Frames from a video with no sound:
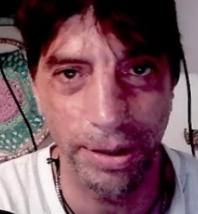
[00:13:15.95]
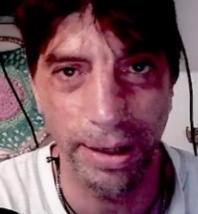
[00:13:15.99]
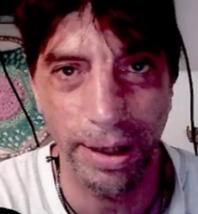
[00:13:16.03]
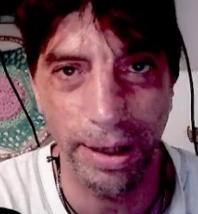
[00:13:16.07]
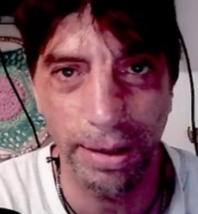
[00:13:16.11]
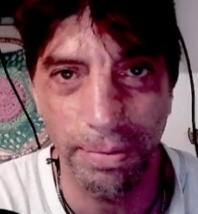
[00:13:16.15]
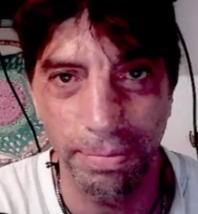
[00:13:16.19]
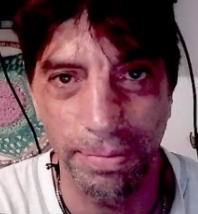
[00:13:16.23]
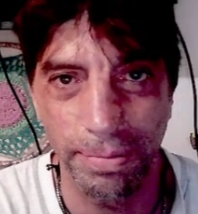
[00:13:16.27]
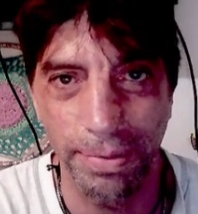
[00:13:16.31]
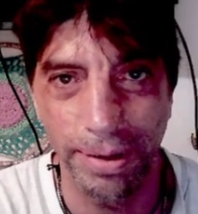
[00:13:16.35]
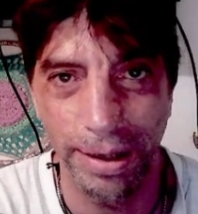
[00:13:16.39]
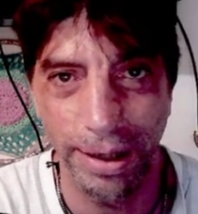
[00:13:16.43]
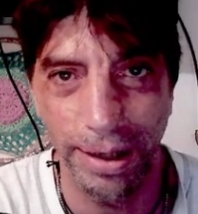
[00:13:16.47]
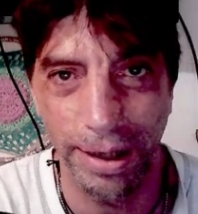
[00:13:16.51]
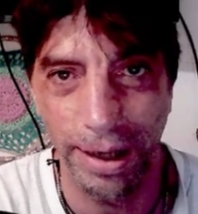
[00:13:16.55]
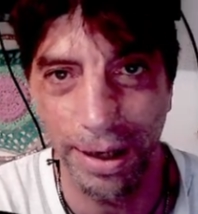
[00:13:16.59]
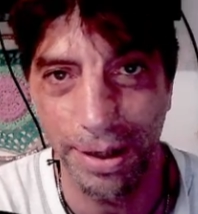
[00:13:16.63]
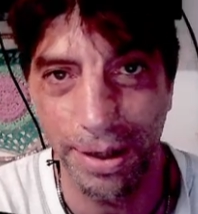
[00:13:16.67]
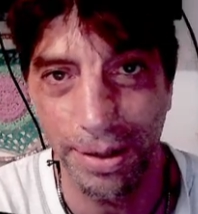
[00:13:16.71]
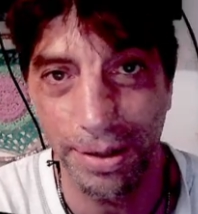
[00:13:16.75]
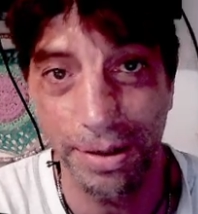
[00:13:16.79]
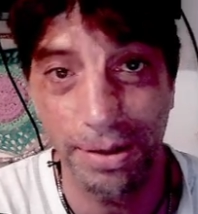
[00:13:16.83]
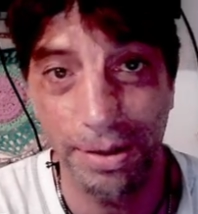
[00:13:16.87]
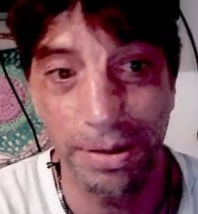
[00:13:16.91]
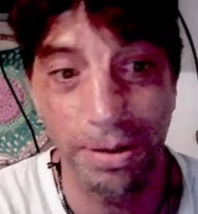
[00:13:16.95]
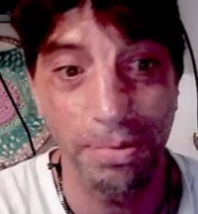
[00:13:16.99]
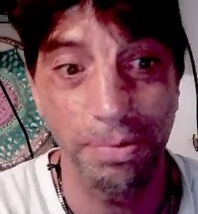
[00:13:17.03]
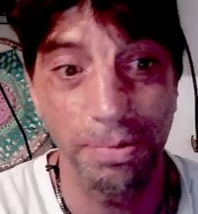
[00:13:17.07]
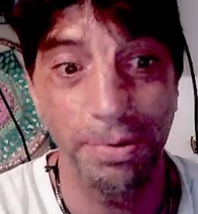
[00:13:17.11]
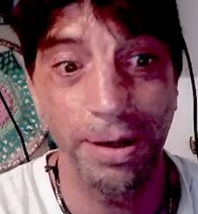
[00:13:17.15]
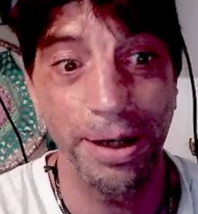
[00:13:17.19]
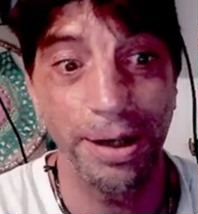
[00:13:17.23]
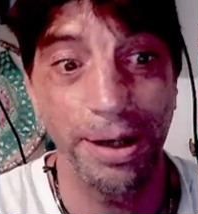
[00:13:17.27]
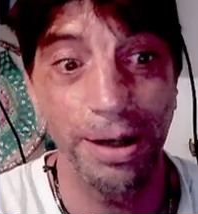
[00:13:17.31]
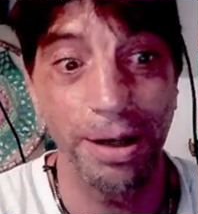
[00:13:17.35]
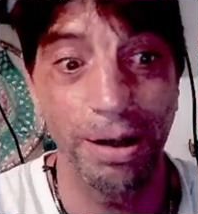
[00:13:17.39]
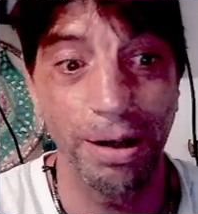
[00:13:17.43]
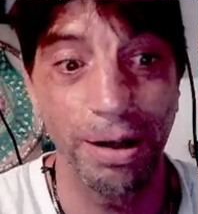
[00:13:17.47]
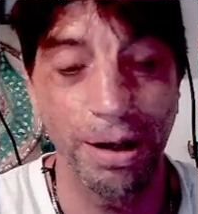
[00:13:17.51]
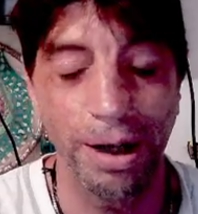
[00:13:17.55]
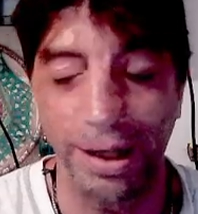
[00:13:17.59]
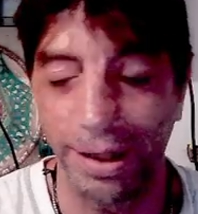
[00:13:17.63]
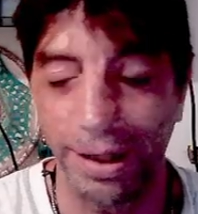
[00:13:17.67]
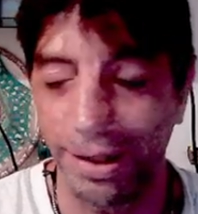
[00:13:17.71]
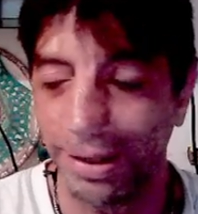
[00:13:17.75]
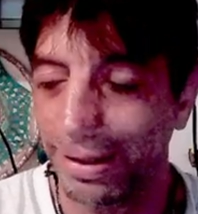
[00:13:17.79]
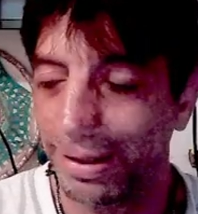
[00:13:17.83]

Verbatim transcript: them as the way they are